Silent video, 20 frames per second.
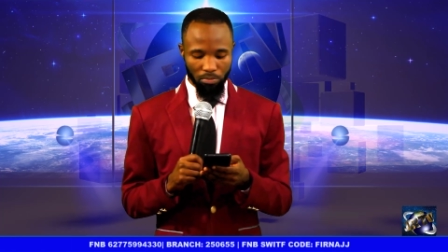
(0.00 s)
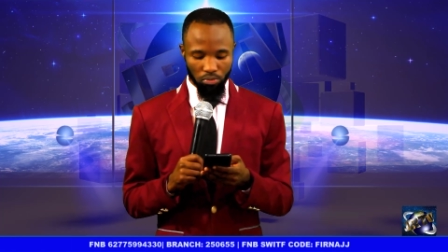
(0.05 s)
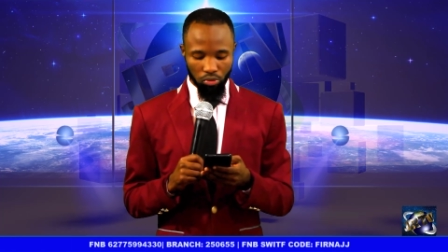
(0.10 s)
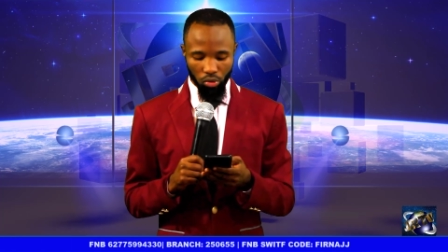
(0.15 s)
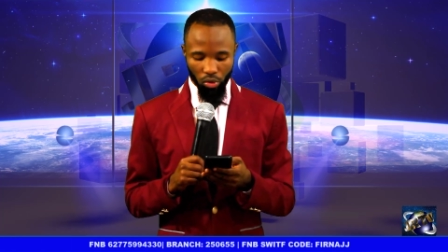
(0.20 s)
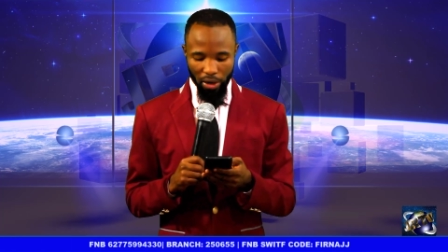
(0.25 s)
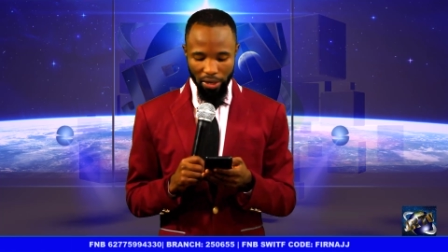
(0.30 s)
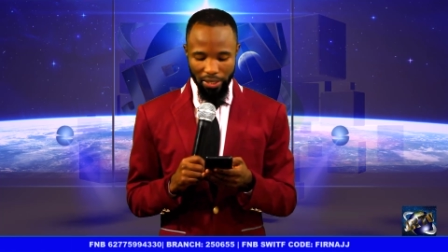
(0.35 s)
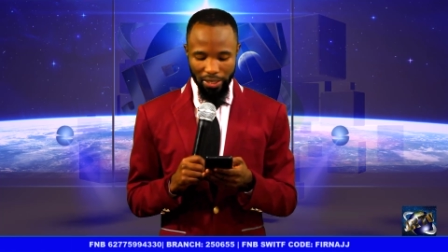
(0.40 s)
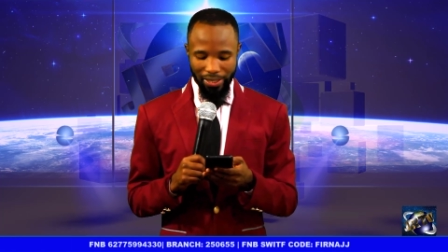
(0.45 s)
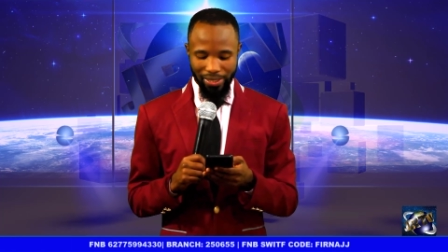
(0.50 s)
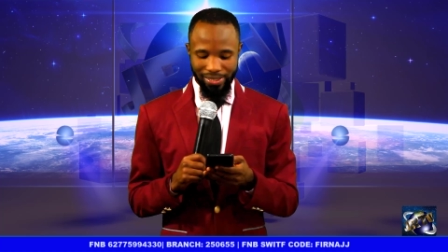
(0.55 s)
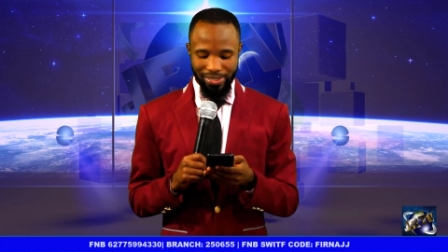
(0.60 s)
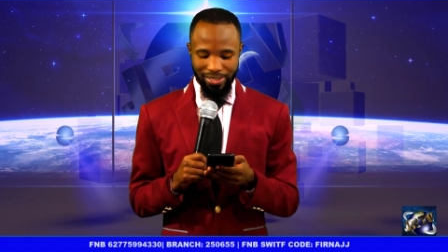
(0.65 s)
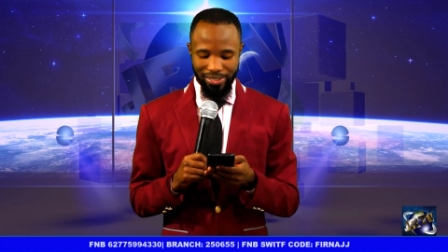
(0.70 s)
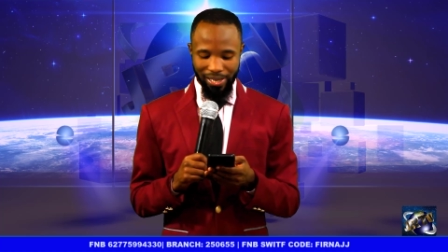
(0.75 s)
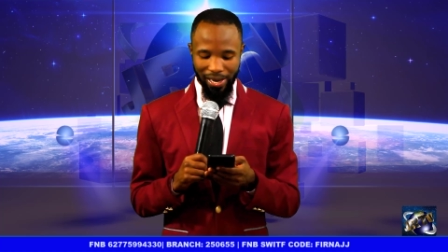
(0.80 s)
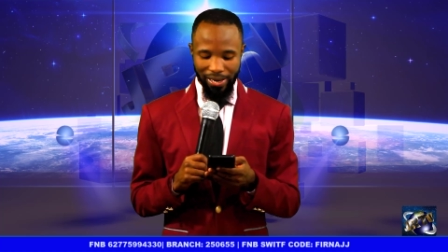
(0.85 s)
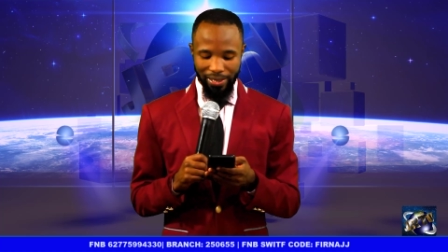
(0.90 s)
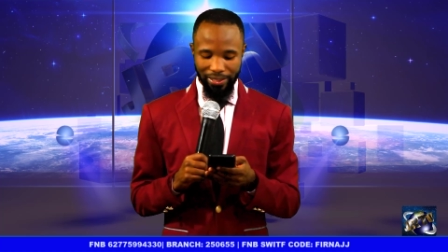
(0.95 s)
praying
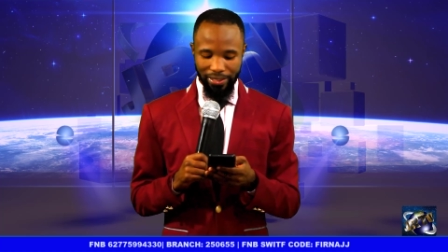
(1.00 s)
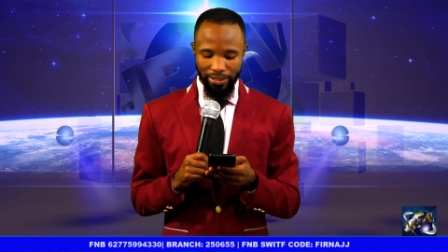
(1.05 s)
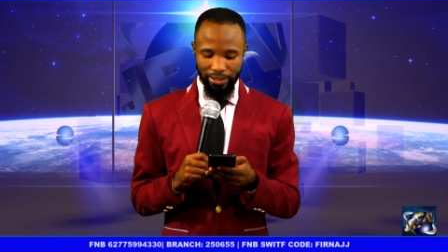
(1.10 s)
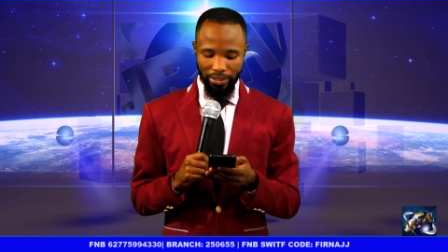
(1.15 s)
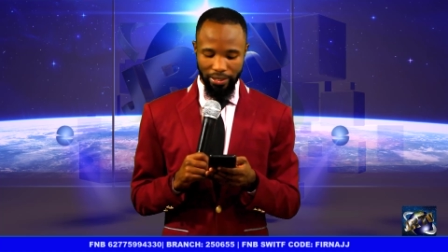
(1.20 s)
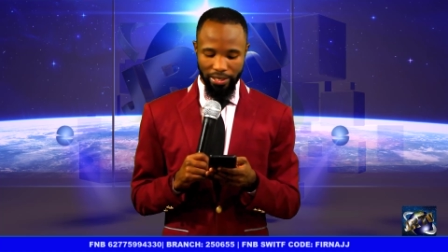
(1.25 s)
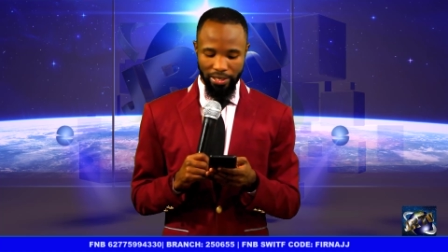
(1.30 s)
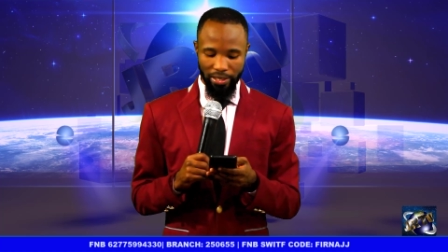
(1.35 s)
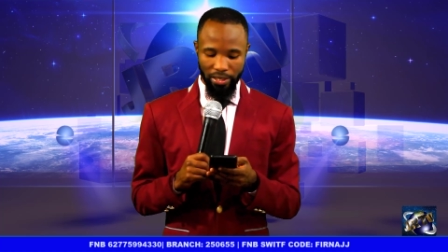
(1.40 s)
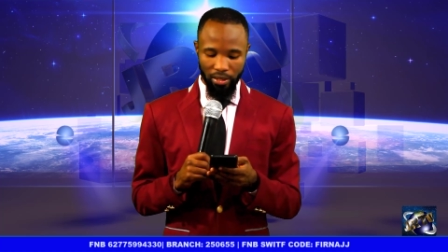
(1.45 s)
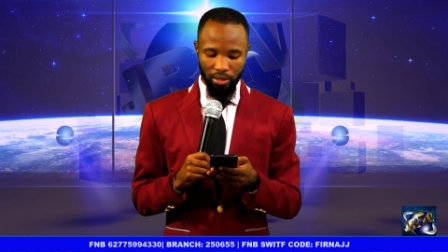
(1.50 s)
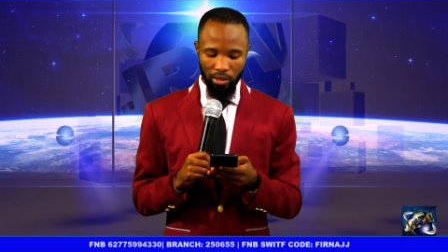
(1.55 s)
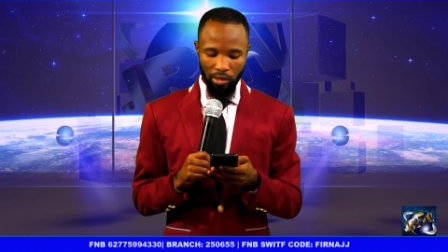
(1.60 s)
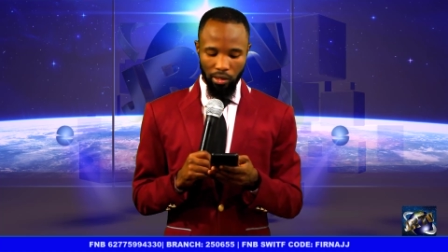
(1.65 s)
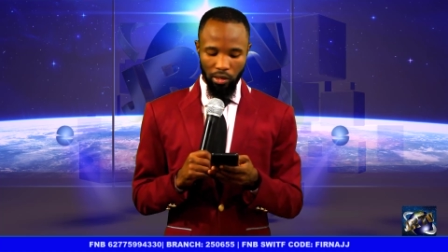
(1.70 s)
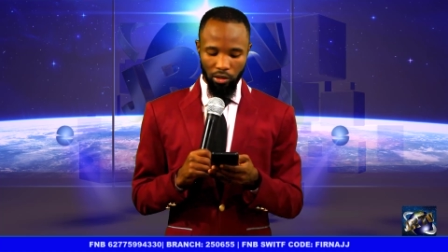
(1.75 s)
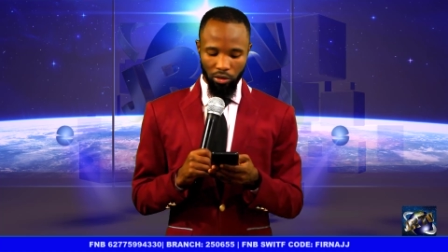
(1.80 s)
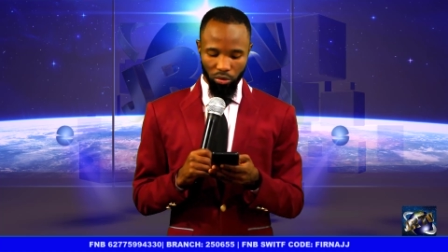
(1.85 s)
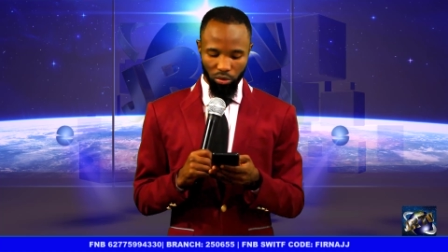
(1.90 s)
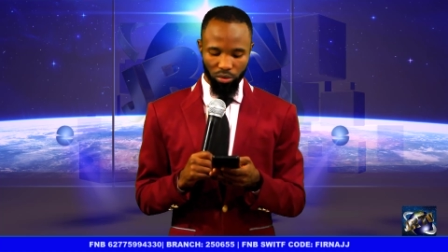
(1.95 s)
silently
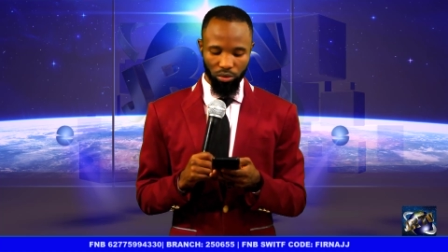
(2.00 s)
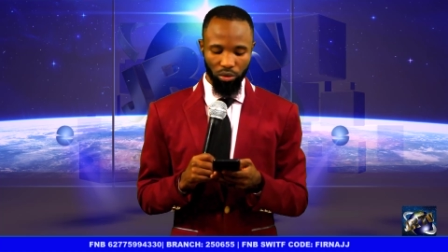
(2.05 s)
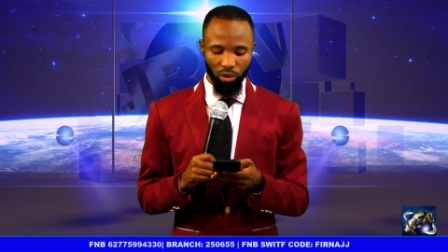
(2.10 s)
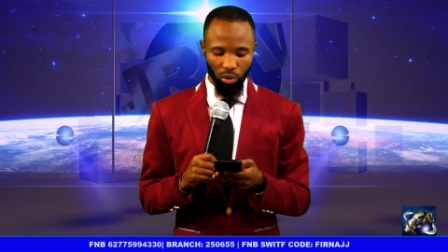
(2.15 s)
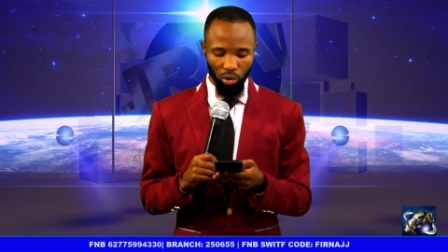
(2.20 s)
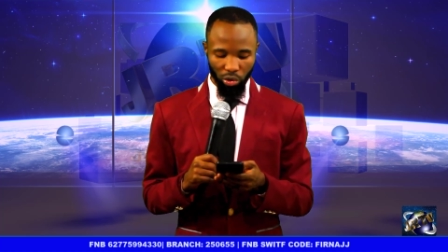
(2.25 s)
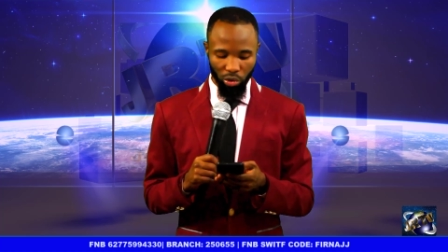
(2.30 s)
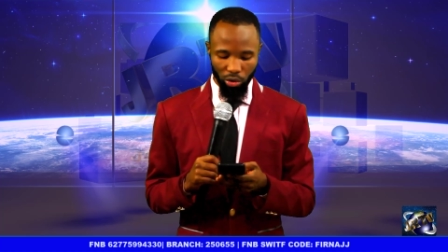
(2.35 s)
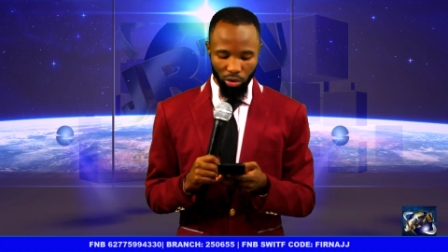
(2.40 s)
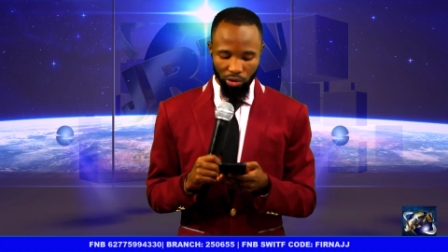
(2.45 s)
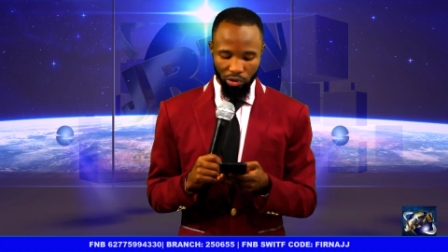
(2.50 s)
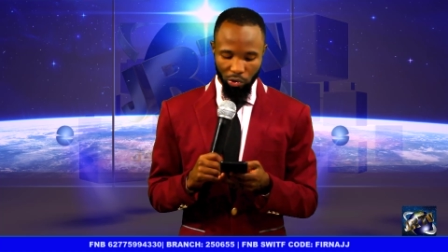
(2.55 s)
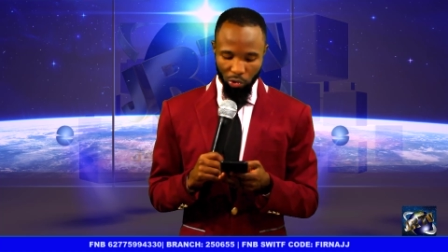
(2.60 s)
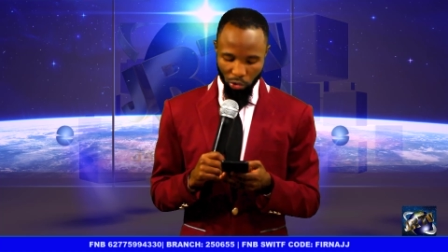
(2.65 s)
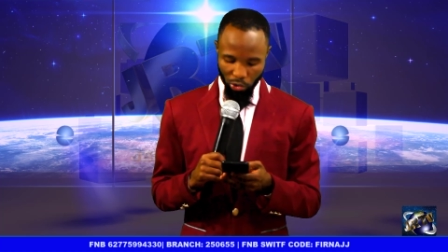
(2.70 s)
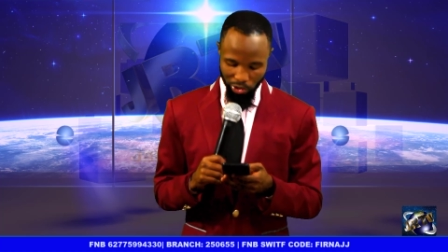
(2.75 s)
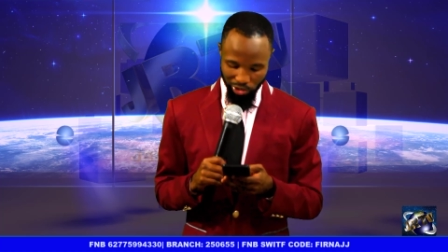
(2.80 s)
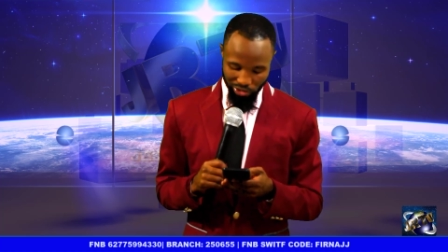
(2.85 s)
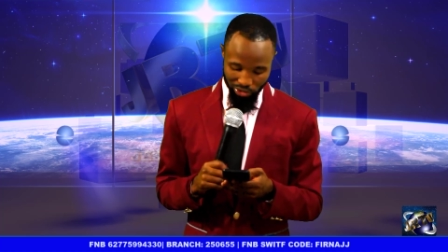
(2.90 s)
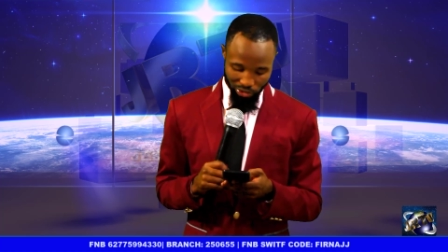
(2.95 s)
to the Lord
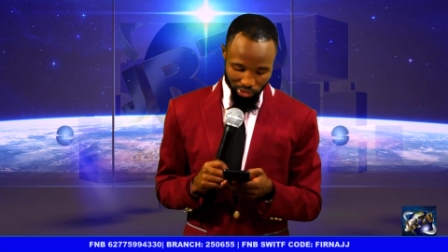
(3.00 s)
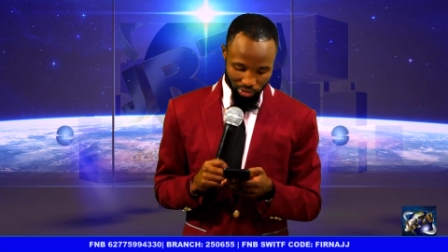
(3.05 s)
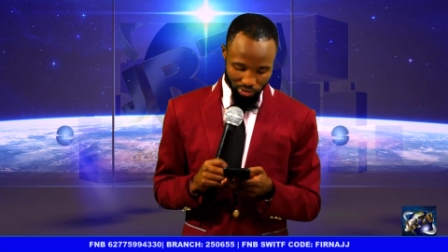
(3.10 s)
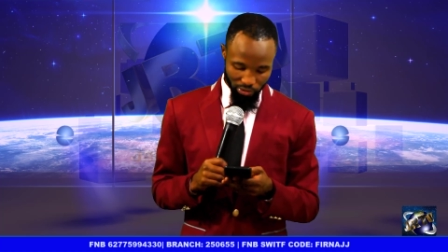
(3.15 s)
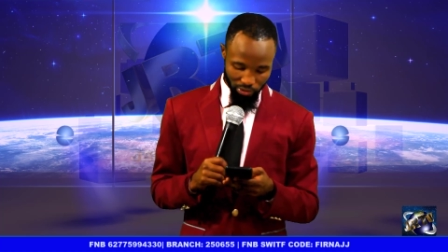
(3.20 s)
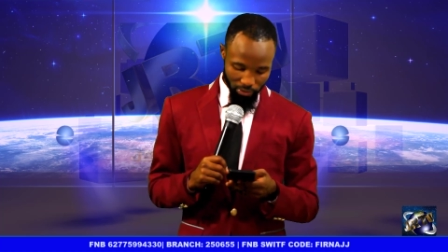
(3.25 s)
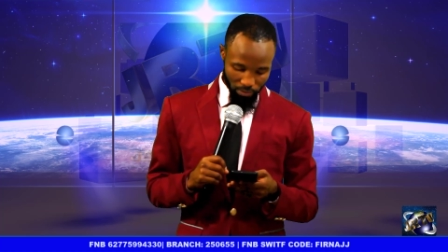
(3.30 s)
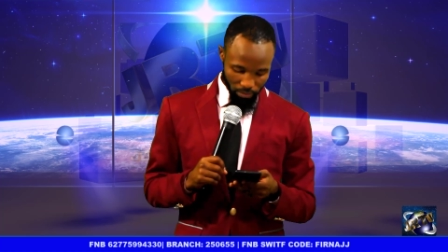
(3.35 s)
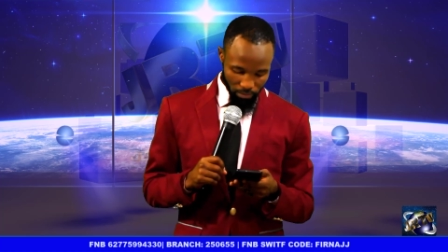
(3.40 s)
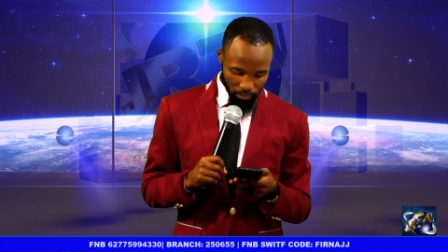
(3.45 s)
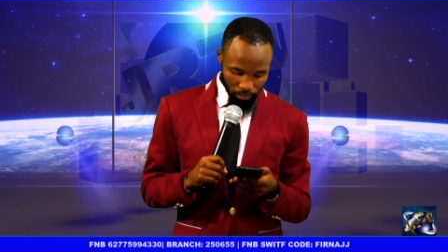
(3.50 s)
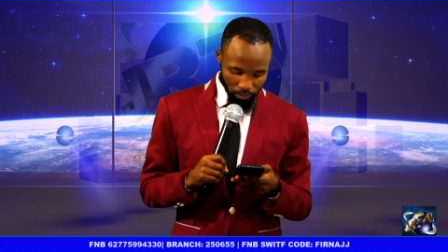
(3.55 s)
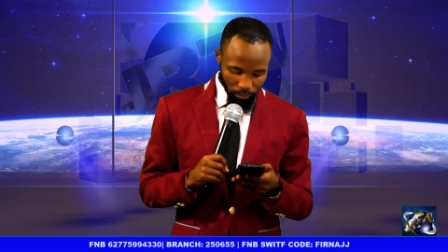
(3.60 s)
Jesus.